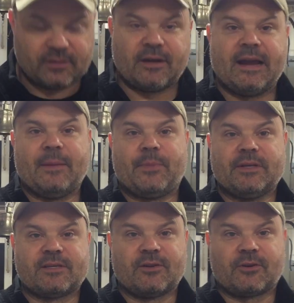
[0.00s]
so they're happy
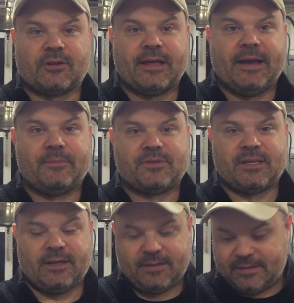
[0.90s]
as little clams,
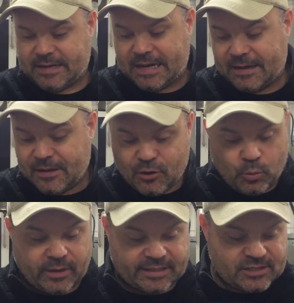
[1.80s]
and
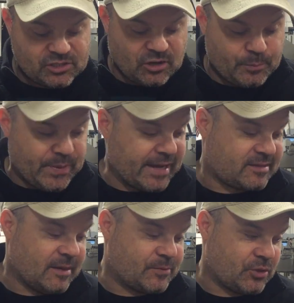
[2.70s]
we'll get this all
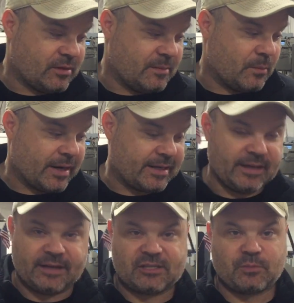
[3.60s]
packed up so that Mike
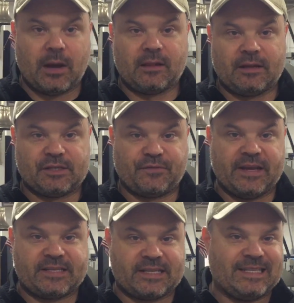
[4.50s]
can get a smile on his
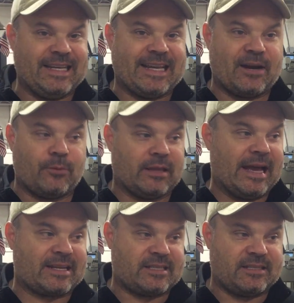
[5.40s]
face, because he can't
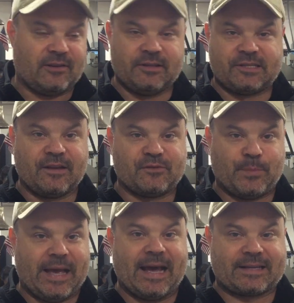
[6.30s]
relax until this stuff's
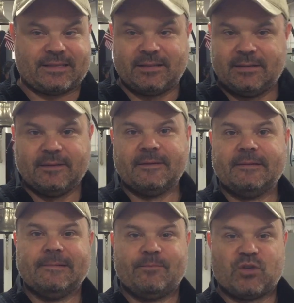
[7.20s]
packed.
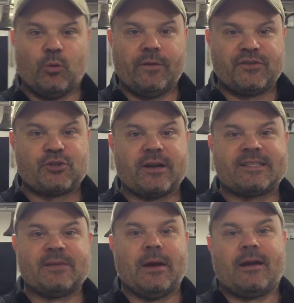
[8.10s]
So we've
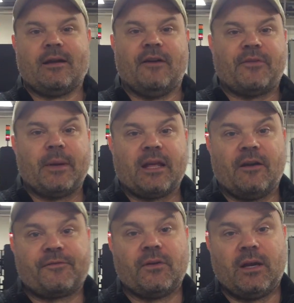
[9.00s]
stressed him out enough. I'm gonna get
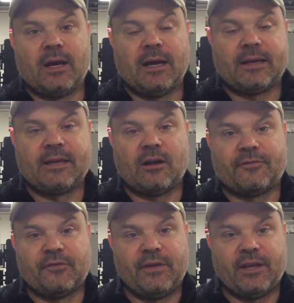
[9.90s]
off
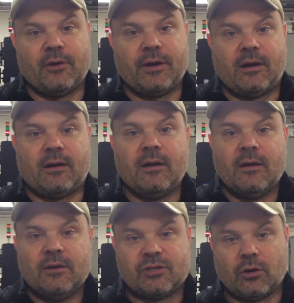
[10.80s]
the video here.
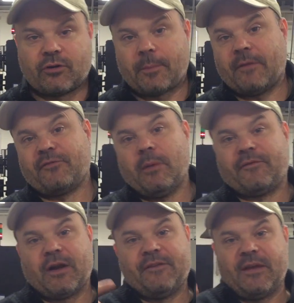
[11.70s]
So Greg Med from Med
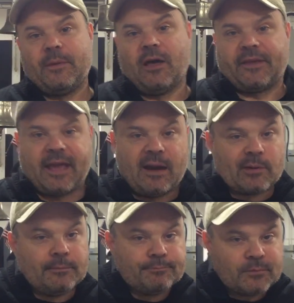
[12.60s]
for Knife, Amy on the
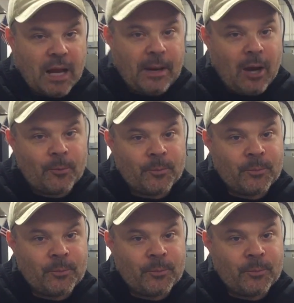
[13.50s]
camera. I'm out.